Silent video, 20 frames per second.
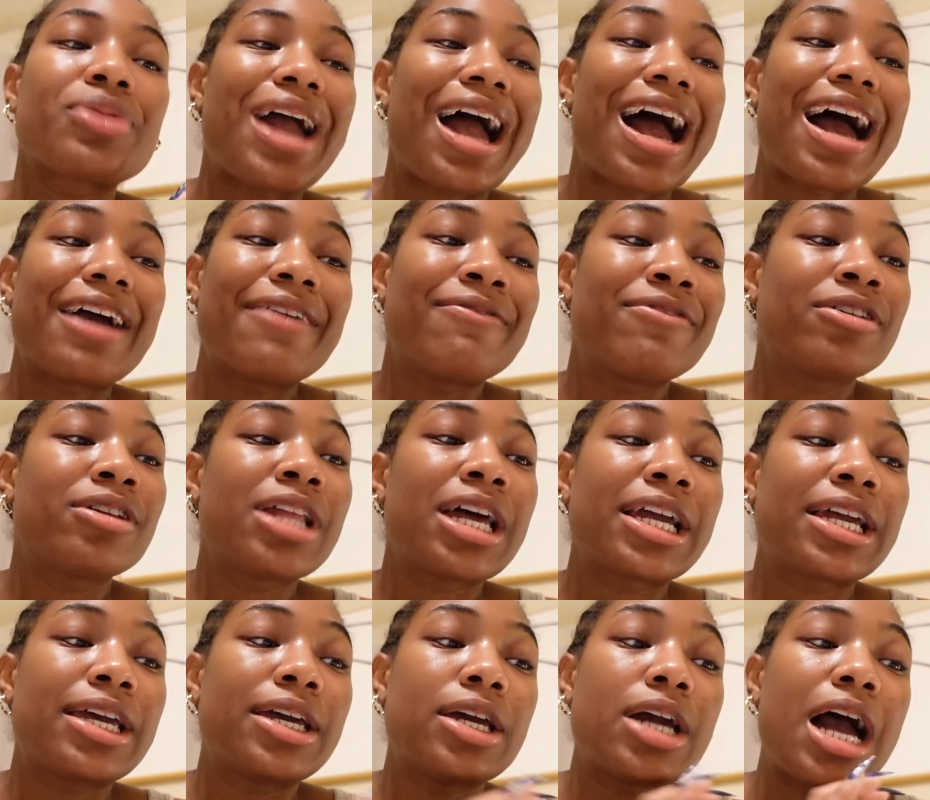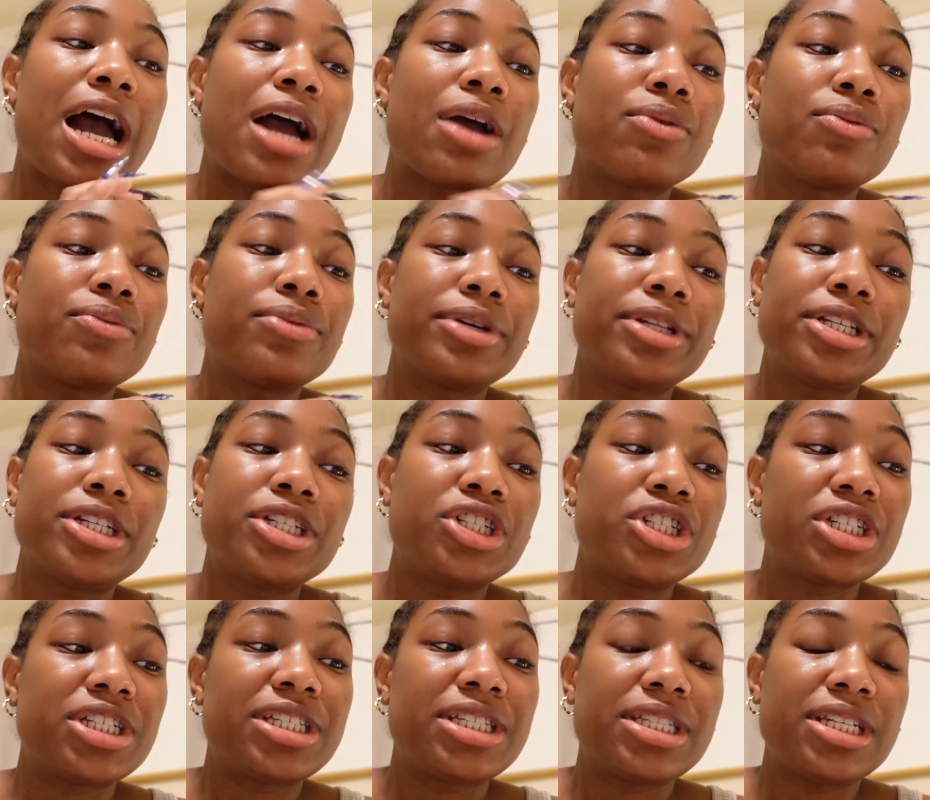I feel like I really
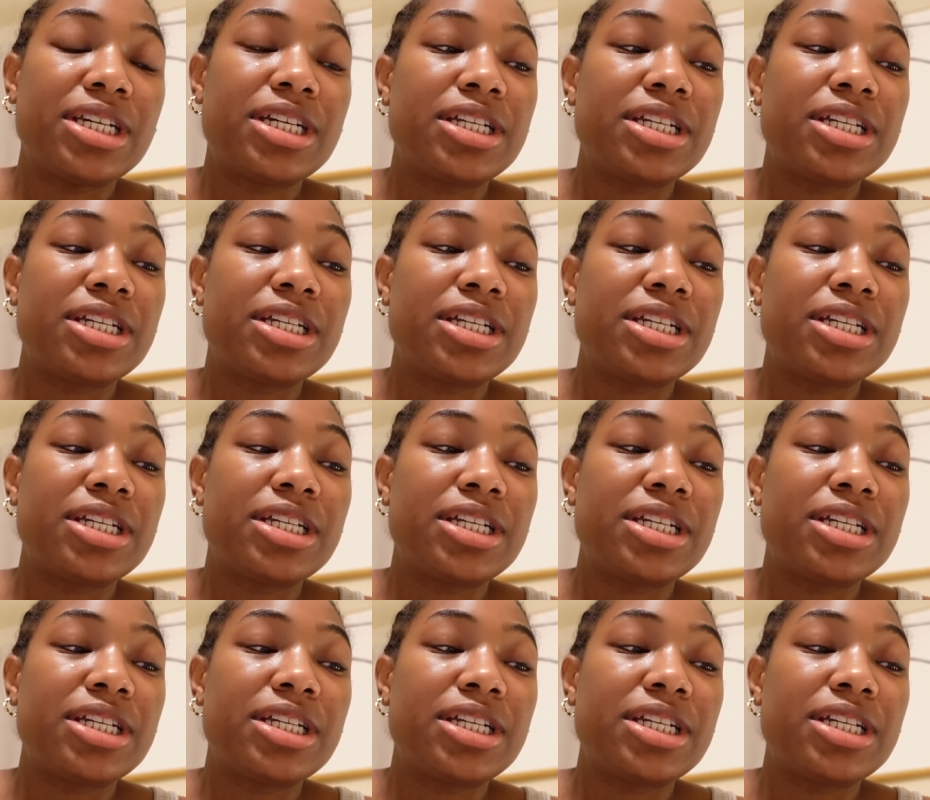just see